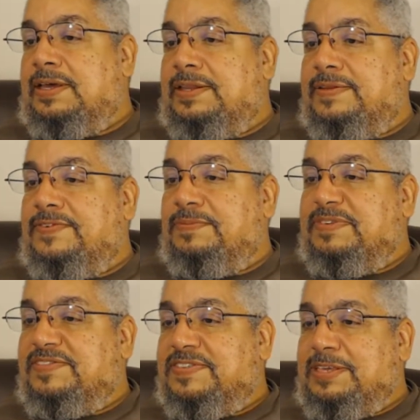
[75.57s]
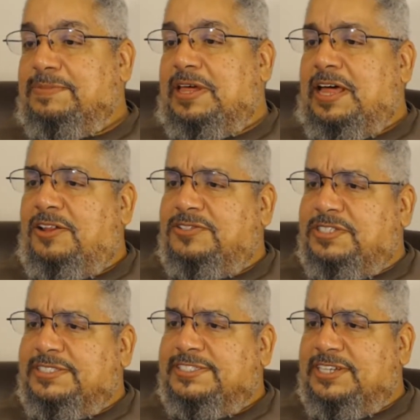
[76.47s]
And from this email,
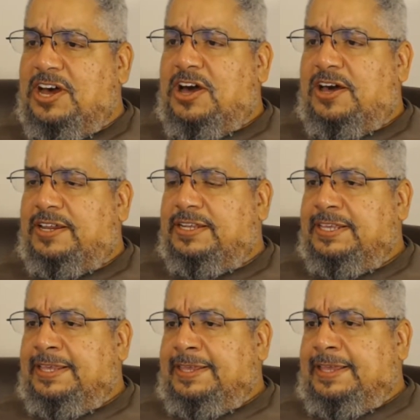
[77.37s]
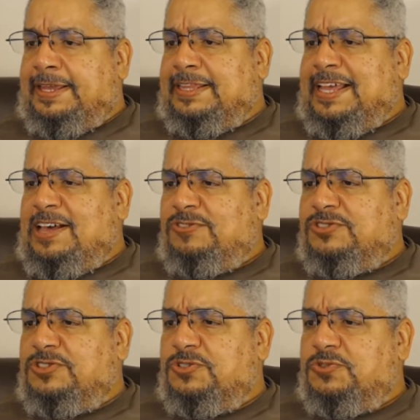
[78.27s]
Altazon
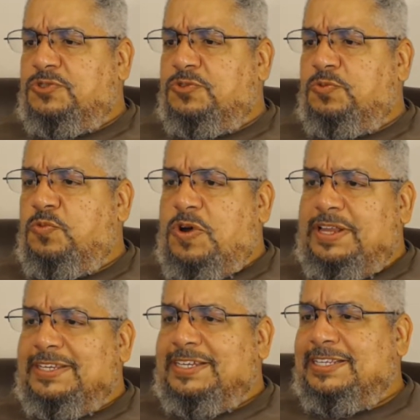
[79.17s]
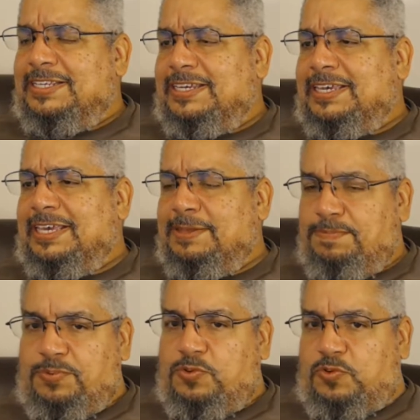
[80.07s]
allows you to one-click
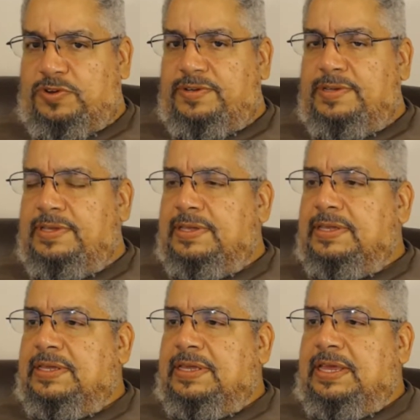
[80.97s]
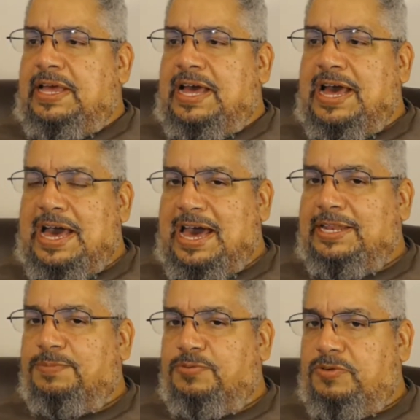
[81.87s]
import
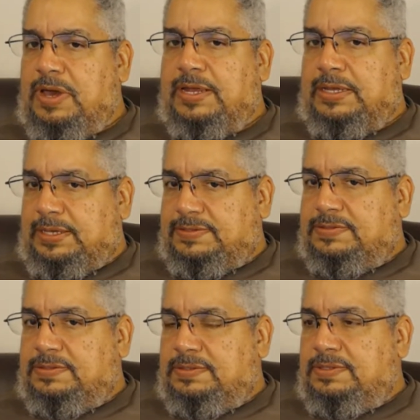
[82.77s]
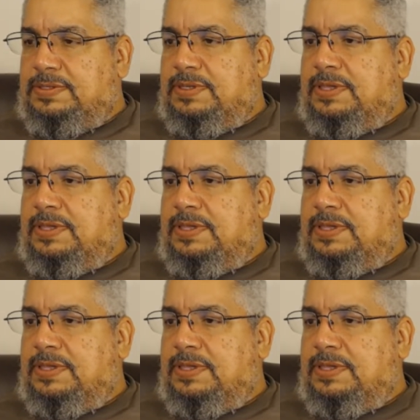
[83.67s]
hot products